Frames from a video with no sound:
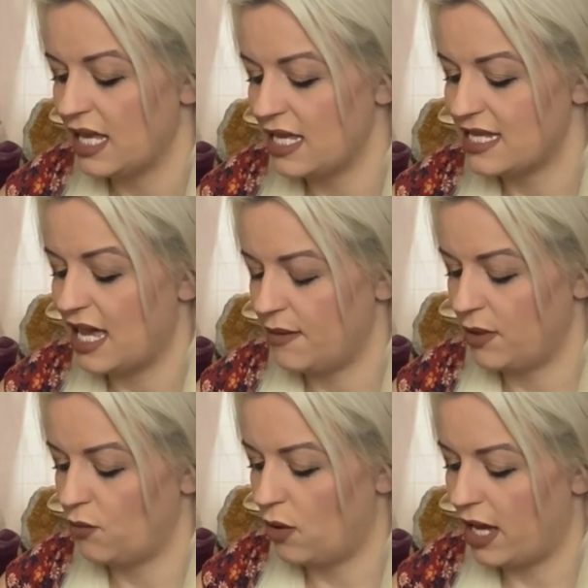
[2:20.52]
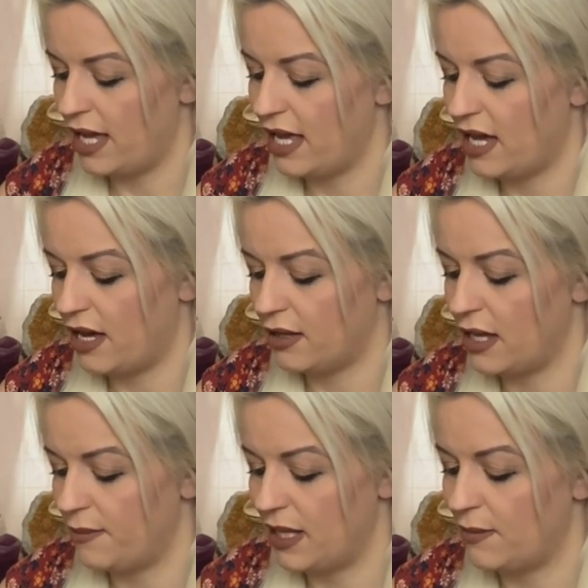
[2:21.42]
can you tell me, why are
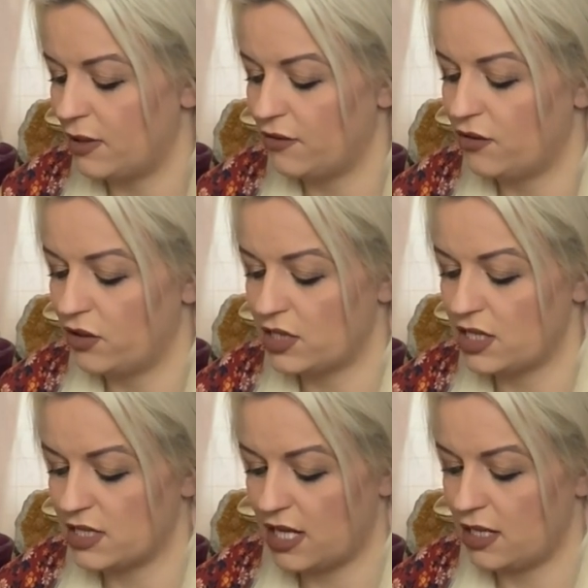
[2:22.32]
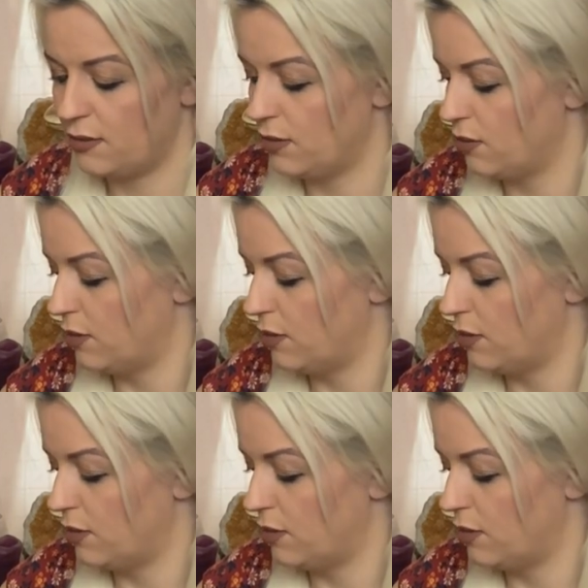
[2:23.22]
there people avoiding deck number